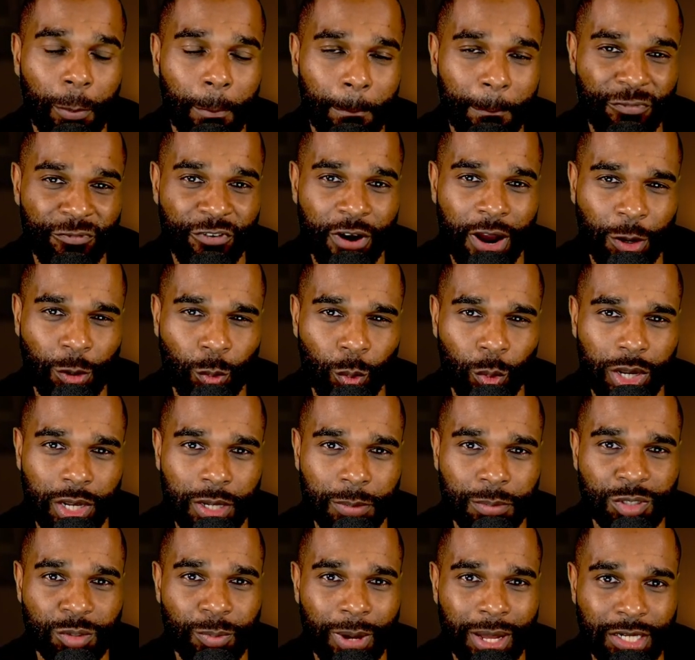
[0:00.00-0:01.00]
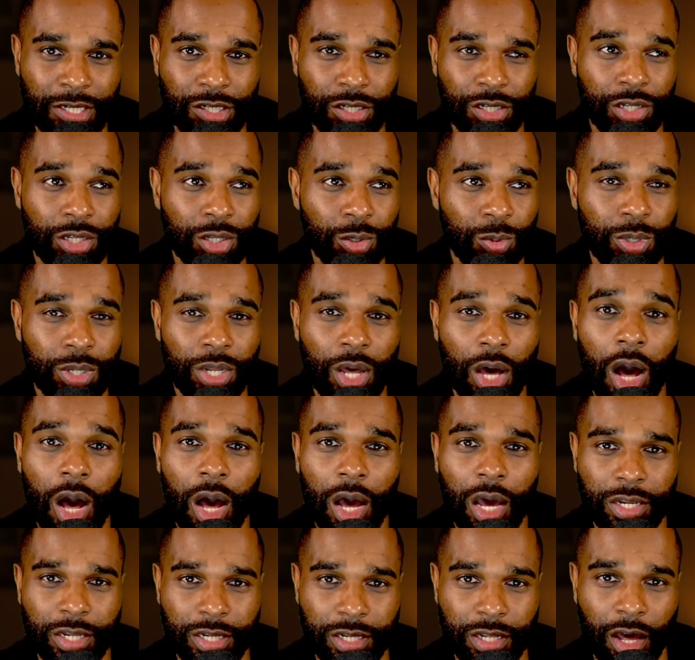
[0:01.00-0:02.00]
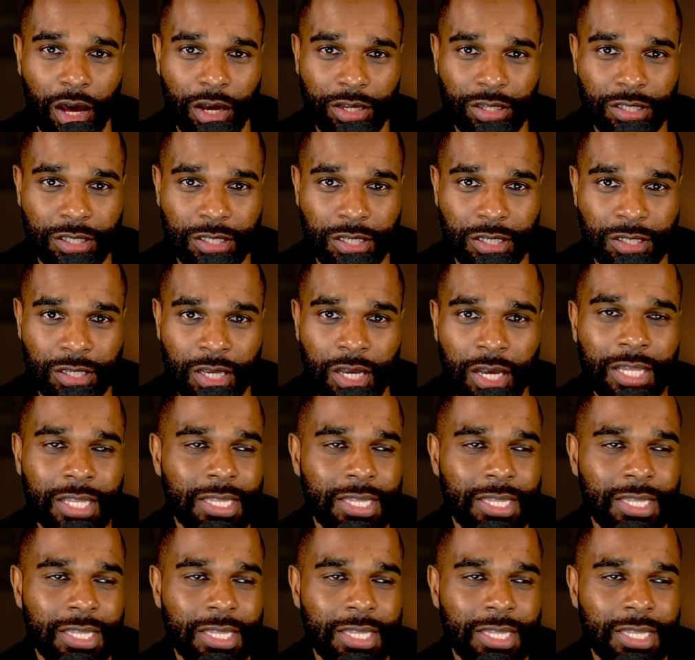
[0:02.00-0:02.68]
Frank Williams managed to do in the early 90s.